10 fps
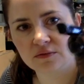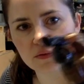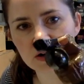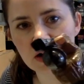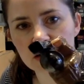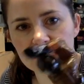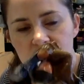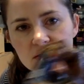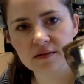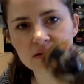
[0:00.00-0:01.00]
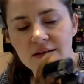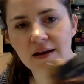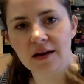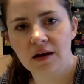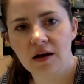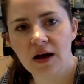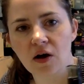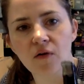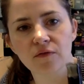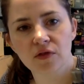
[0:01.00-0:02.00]
reconnaissance, staying
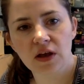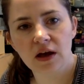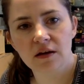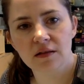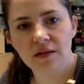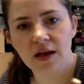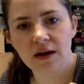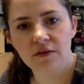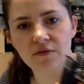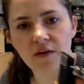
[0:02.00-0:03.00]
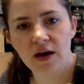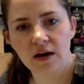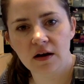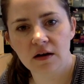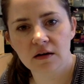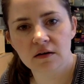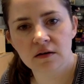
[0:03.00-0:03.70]
hopefully out of the line of fire